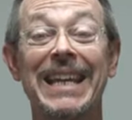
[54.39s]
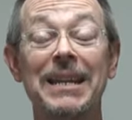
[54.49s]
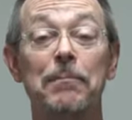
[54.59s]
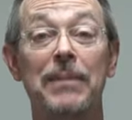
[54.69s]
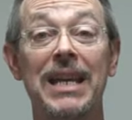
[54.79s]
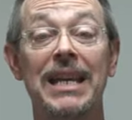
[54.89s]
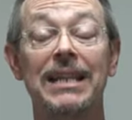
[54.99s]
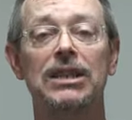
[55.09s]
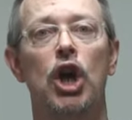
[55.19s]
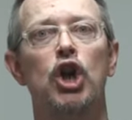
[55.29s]
It
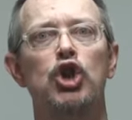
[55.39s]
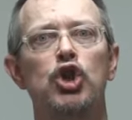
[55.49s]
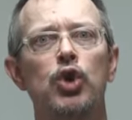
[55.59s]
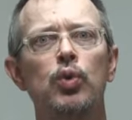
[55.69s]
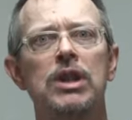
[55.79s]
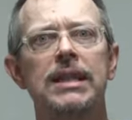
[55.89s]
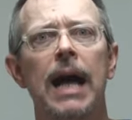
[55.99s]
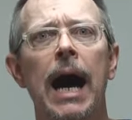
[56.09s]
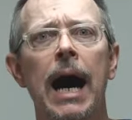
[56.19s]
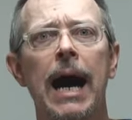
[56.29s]
means to
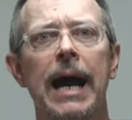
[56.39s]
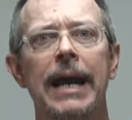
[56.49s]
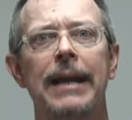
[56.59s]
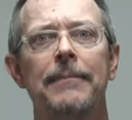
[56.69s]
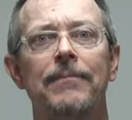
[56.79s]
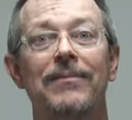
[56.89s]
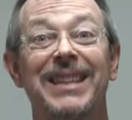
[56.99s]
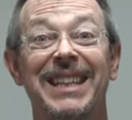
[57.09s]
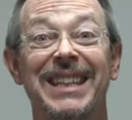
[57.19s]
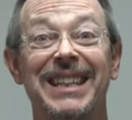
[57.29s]
die.
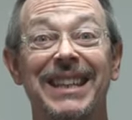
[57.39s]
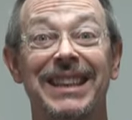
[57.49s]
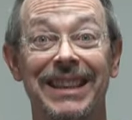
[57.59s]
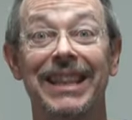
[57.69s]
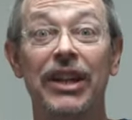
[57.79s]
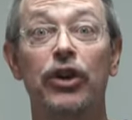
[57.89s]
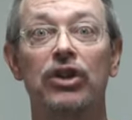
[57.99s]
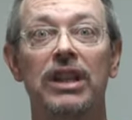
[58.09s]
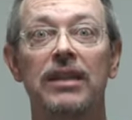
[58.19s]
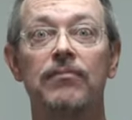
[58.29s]

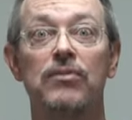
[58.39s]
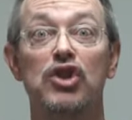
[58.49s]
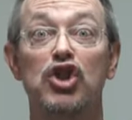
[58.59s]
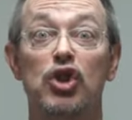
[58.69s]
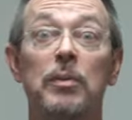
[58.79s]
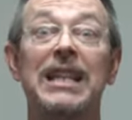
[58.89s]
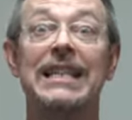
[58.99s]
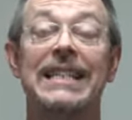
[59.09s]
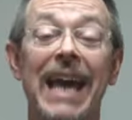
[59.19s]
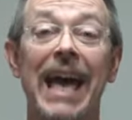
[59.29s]
Literally, to be
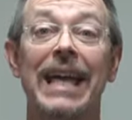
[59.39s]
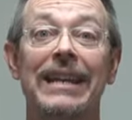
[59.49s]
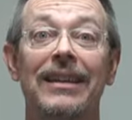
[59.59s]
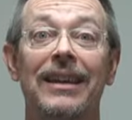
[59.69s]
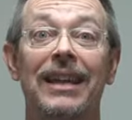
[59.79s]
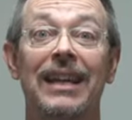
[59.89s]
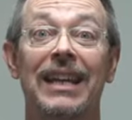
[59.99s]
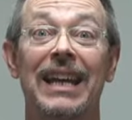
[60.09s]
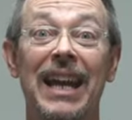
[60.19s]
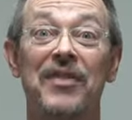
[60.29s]
dead.
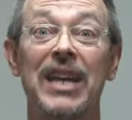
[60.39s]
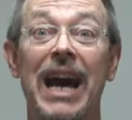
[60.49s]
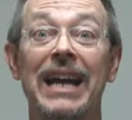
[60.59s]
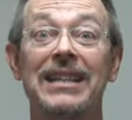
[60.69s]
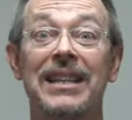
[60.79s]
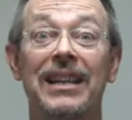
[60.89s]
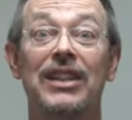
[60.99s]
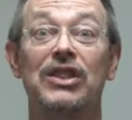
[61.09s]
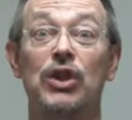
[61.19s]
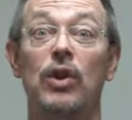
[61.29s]
And the idea
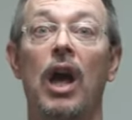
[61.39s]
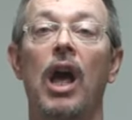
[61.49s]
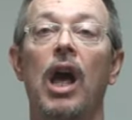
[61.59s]
is you